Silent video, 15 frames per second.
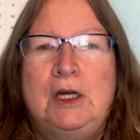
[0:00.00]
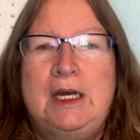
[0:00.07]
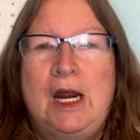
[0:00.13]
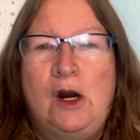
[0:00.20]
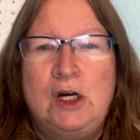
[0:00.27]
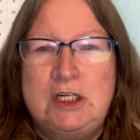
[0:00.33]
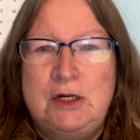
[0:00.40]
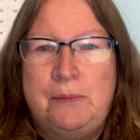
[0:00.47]

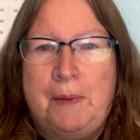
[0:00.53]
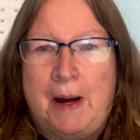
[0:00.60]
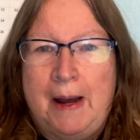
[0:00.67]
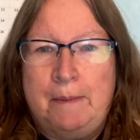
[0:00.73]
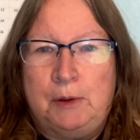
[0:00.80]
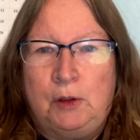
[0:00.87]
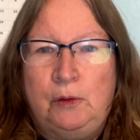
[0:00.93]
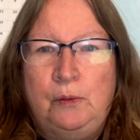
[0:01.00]
character
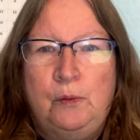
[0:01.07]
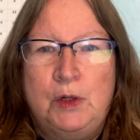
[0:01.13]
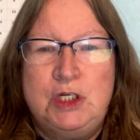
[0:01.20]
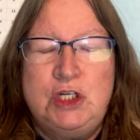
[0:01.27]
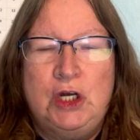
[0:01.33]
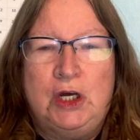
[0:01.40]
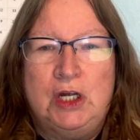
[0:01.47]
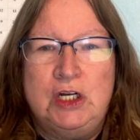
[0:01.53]
Bible,
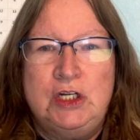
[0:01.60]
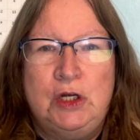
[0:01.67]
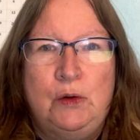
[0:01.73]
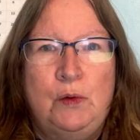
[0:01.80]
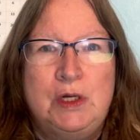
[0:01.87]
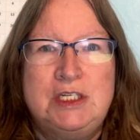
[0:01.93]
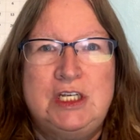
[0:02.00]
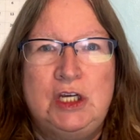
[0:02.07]
what you can
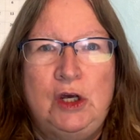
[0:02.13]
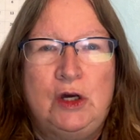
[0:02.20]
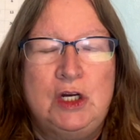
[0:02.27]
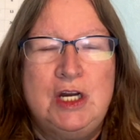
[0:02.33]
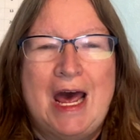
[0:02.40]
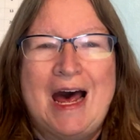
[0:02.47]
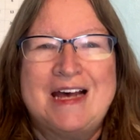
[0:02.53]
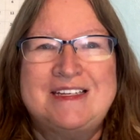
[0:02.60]
do is you
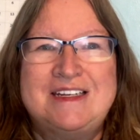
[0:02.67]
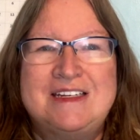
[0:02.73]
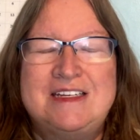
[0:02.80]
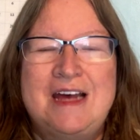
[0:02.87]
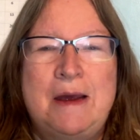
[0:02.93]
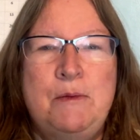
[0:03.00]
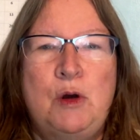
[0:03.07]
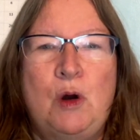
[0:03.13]
can ask the
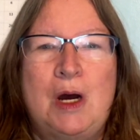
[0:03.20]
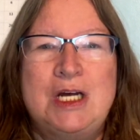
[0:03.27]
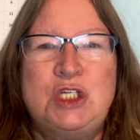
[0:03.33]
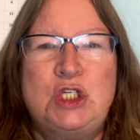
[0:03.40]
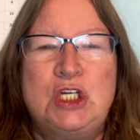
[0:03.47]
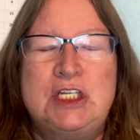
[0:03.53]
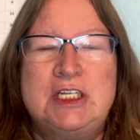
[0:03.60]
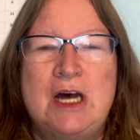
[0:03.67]
same
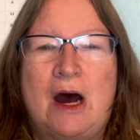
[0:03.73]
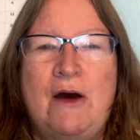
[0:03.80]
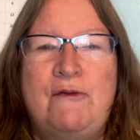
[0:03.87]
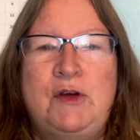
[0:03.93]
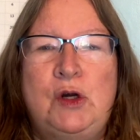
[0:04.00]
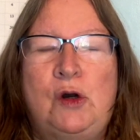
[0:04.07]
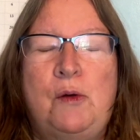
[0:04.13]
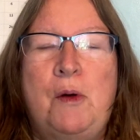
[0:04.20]
questions
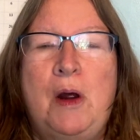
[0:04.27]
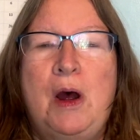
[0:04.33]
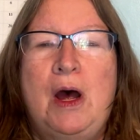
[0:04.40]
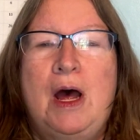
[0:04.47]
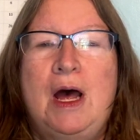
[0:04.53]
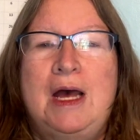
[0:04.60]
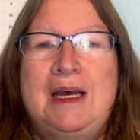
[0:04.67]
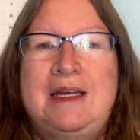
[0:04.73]
of your
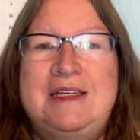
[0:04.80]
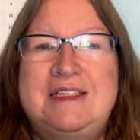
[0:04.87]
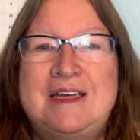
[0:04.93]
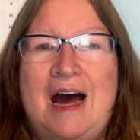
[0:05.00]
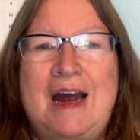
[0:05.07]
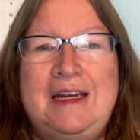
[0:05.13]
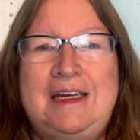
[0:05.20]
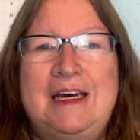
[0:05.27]

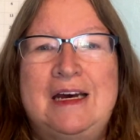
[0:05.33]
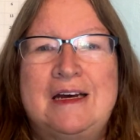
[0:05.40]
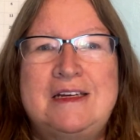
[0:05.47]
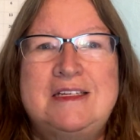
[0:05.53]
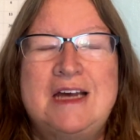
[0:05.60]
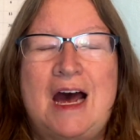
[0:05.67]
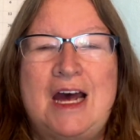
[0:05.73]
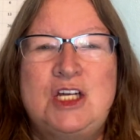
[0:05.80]

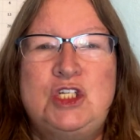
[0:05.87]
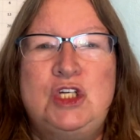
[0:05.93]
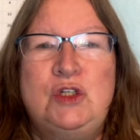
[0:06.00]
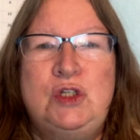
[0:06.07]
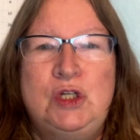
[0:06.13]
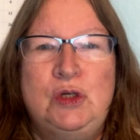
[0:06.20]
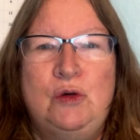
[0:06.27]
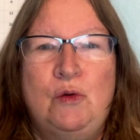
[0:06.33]
sidekicks as you
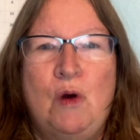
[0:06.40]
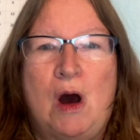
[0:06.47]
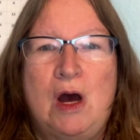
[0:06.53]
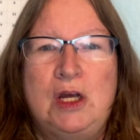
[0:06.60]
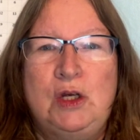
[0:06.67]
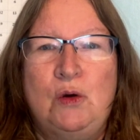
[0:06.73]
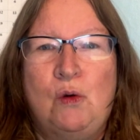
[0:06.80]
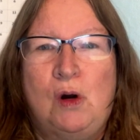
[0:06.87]
do
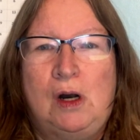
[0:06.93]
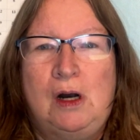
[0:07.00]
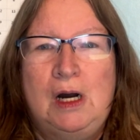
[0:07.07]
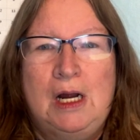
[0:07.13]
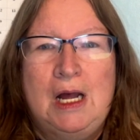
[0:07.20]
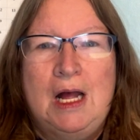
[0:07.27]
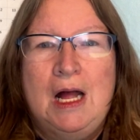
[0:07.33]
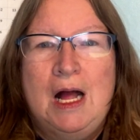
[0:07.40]
your
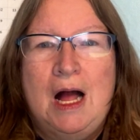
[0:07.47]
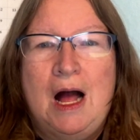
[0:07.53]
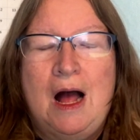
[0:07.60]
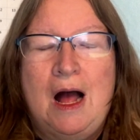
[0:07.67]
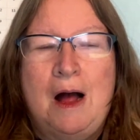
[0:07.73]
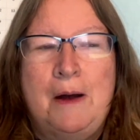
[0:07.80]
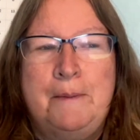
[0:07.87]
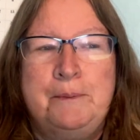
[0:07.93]

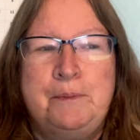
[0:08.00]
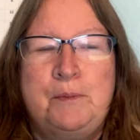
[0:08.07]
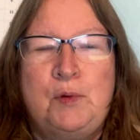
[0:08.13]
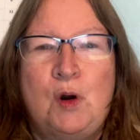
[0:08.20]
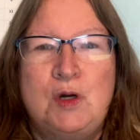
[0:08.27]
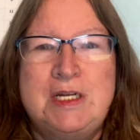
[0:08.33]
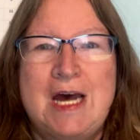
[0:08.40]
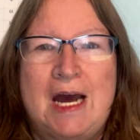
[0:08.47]

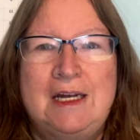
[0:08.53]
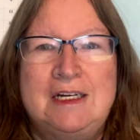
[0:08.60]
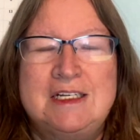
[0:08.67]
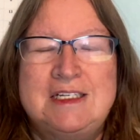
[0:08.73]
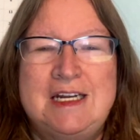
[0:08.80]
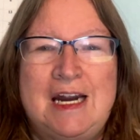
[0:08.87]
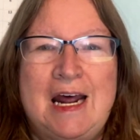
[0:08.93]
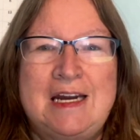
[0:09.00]

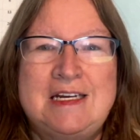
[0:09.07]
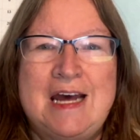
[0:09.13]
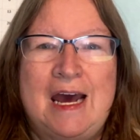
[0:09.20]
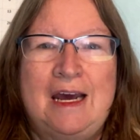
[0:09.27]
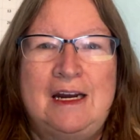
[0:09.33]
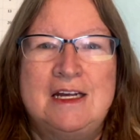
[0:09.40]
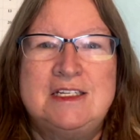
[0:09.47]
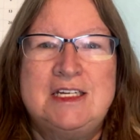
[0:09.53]
protagonist and
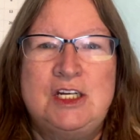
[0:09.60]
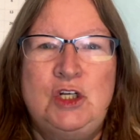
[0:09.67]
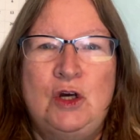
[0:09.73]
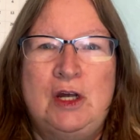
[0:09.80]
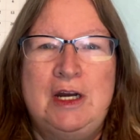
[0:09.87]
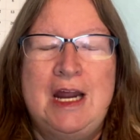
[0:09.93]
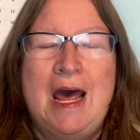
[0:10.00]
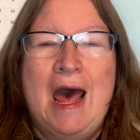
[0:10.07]
antagonist, and you
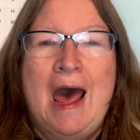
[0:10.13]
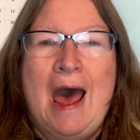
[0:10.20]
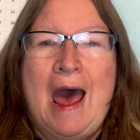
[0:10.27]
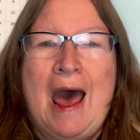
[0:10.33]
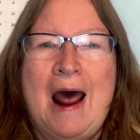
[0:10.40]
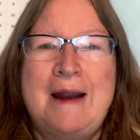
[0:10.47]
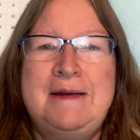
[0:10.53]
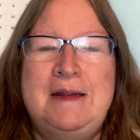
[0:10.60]
can
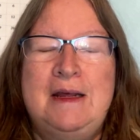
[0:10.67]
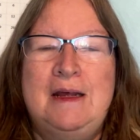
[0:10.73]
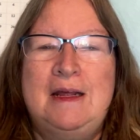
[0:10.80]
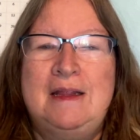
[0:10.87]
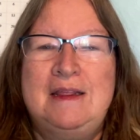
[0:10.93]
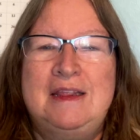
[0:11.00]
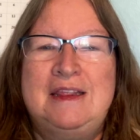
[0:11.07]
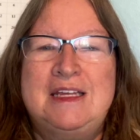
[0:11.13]
add,
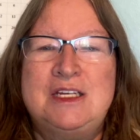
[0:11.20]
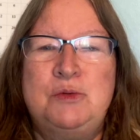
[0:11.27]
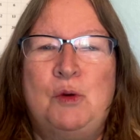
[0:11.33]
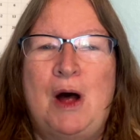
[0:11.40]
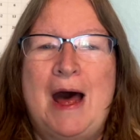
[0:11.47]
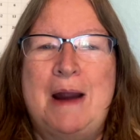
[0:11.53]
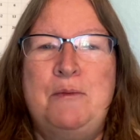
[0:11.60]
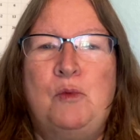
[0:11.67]
this
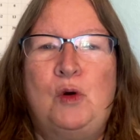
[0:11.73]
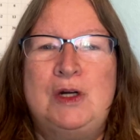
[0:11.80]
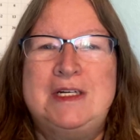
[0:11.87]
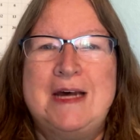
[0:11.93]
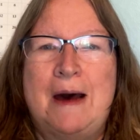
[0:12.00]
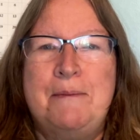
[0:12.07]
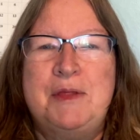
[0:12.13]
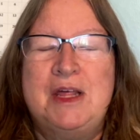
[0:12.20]
will add more
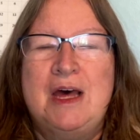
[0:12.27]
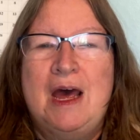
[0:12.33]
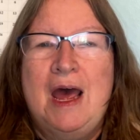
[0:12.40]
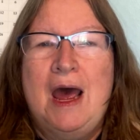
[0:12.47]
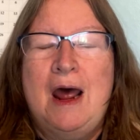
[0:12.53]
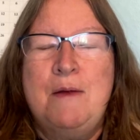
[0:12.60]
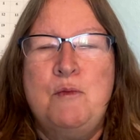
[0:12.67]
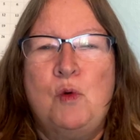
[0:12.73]
depth
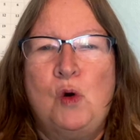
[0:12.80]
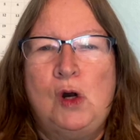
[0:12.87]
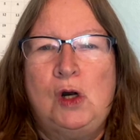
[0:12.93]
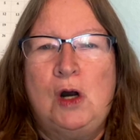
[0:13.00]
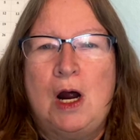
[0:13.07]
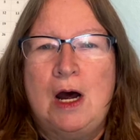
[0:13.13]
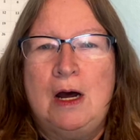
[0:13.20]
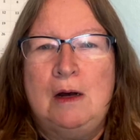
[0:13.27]
and
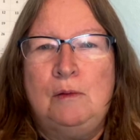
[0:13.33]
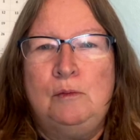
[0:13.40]
more